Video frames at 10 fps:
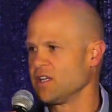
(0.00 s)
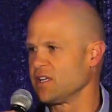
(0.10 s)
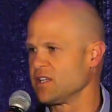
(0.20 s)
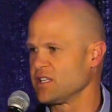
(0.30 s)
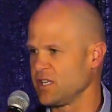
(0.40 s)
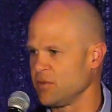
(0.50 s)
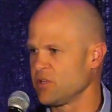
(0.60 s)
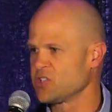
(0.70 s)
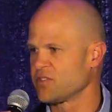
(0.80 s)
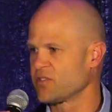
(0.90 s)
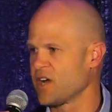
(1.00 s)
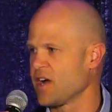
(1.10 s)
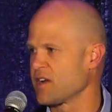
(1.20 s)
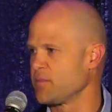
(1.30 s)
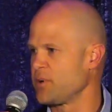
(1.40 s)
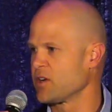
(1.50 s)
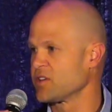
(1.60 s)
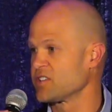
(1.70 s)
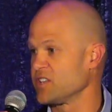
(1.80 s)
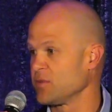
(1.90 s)
in the image of God and bear
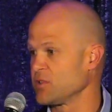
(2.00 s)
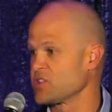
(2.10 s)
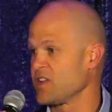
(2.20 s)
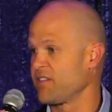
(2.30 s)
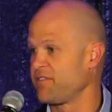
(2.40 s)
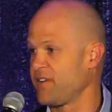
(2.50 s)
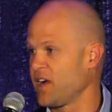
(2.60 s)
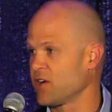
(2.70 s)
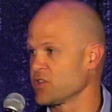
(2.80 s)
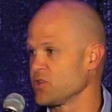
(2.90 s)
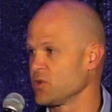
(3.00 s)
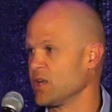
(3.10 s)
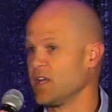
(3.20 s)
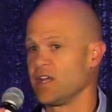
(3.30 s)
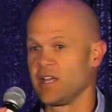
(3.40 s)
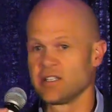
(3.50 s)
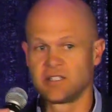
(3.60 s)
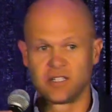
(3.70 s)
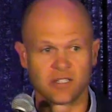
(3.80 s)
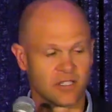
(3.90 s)
his image and have value and
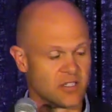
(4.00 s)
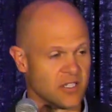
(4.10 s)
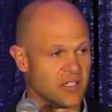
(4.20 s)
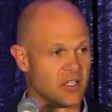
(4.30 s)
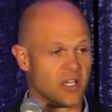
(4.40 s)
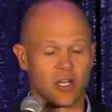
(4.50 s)
dignity.